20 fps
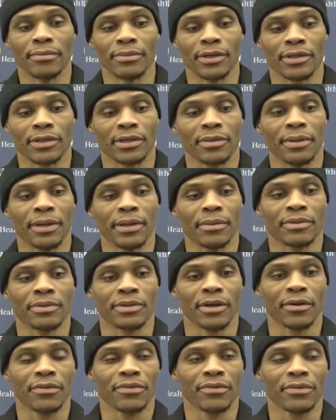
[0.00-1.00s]
Just to be
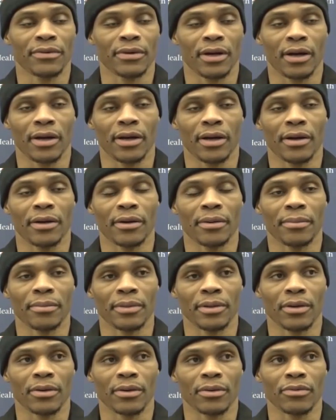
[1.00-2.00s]
himself.
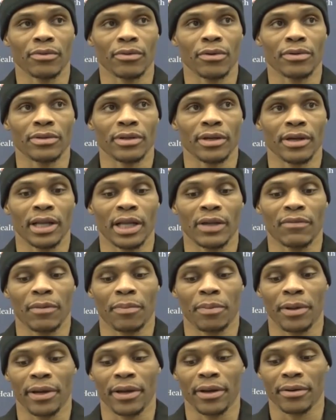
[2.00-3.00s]
You know, Rui is a hell of a
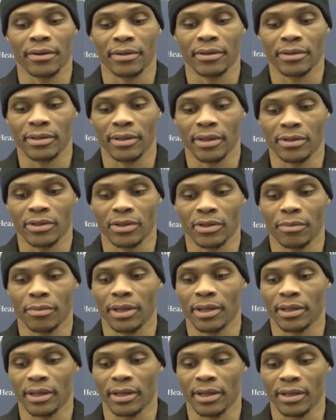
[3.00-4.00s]
player. He's done so
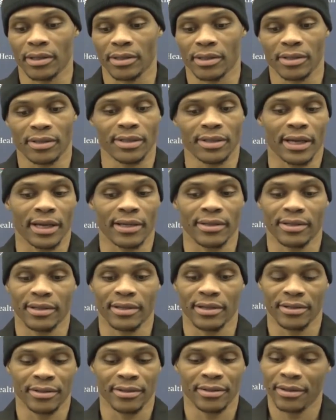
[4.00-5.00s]
many things his second
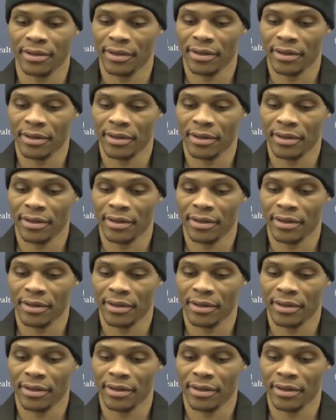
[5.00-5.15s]
season.